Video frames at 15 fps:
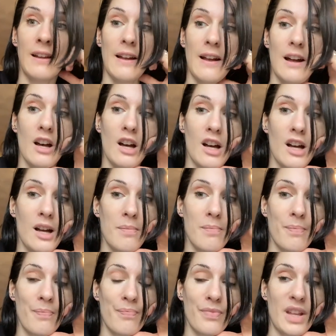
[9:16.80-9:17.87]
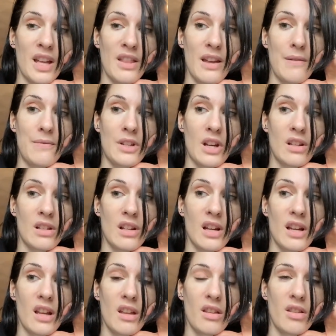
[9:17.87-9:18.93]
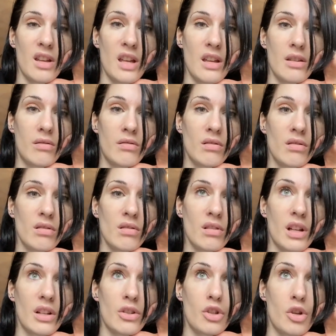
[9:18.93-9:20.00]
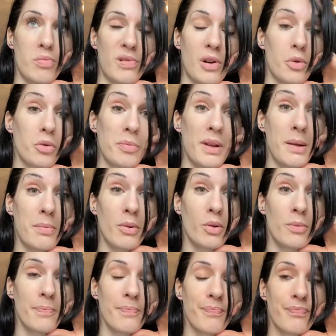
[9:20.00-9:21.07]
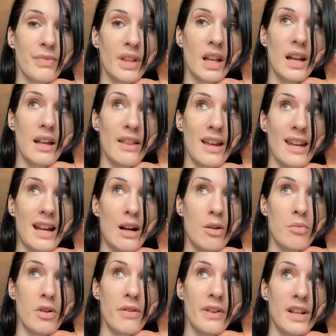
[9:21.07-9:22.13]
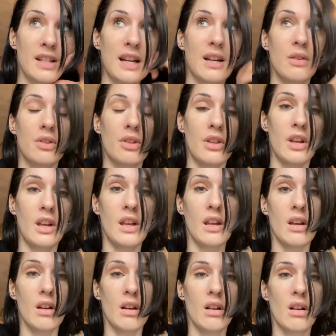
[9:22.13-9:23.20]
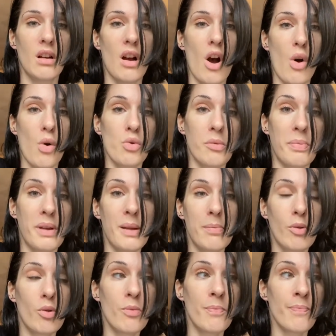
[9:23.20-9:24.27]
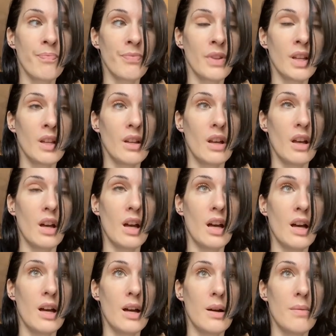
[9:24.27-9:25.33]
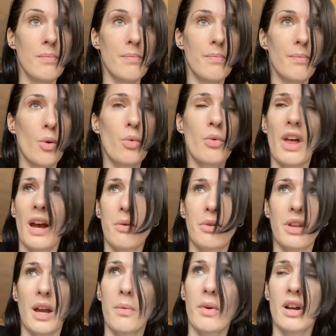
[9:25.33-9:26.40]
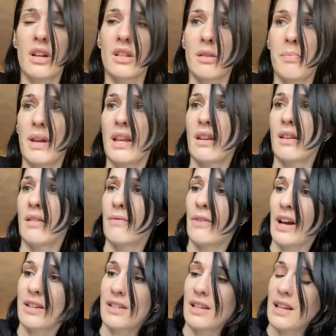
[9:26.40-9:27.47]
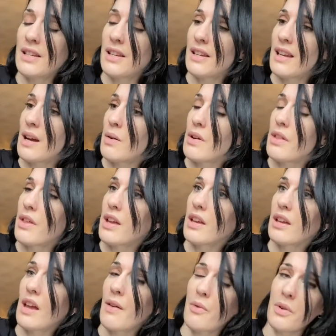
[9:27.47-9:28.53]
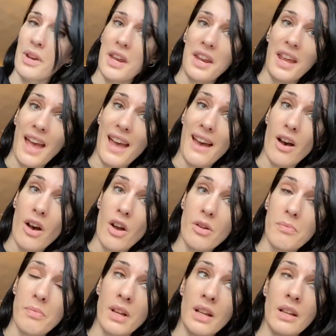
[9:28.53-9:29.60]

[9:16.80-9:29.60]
And they've done like the like super old people, and they're now moving down to the older people. All the healthcare workers have been vaccinated now, I think. Everyone in the care home.